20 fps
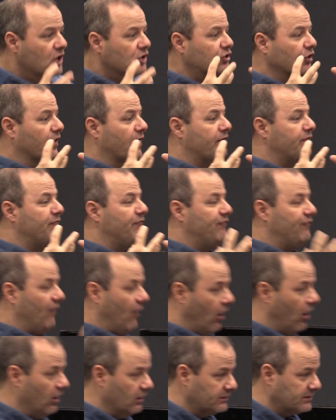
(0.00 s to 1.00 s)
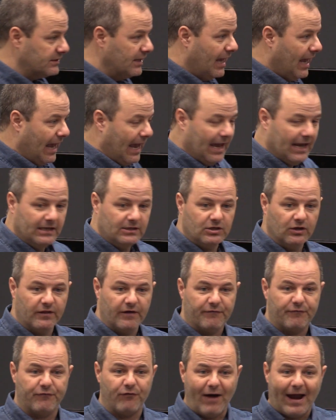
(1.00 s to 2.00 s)
to the faults, and to
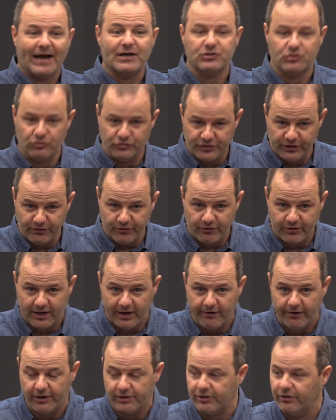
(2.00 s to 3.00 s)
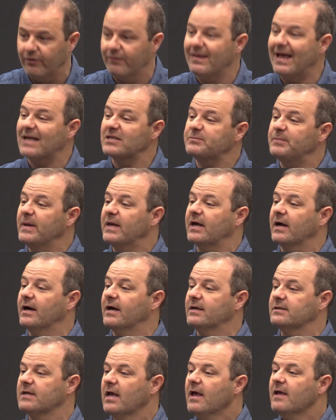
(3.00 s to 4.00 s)
the fractures in their character, and that's
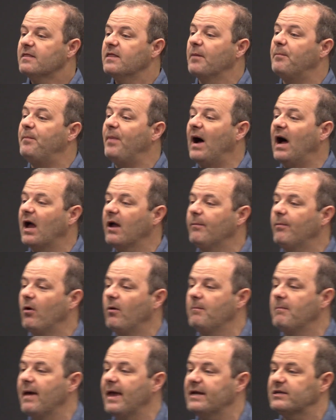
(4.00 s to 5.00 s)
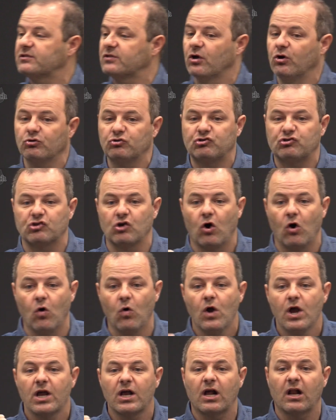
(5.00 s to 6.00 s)
because the Bible makes those
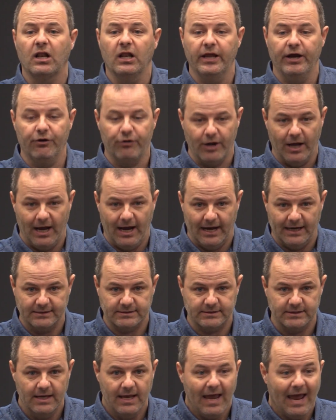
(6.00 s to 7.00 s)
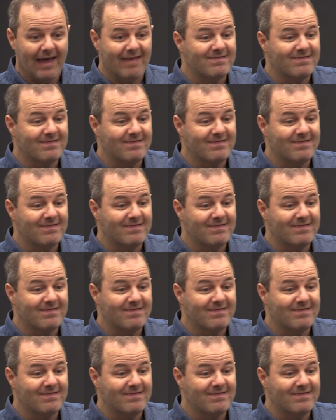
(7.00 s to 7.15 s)
so clear to us.